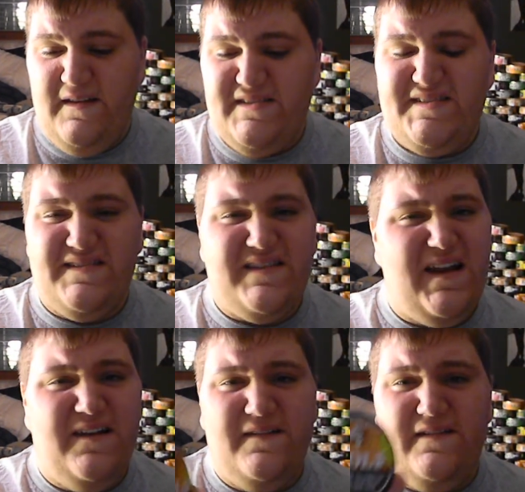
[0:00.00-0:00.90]
This just
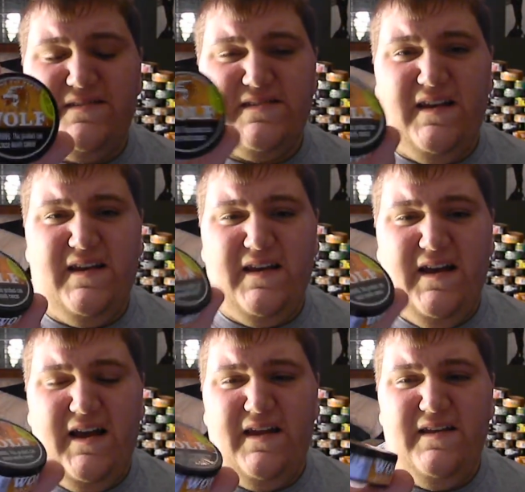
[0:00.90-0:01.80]
kind of looks like
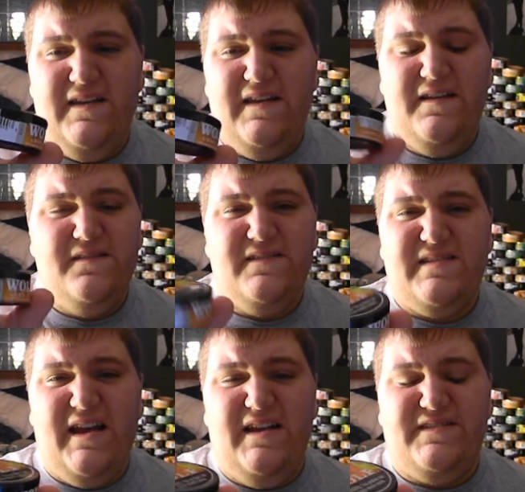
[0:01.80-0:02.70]
a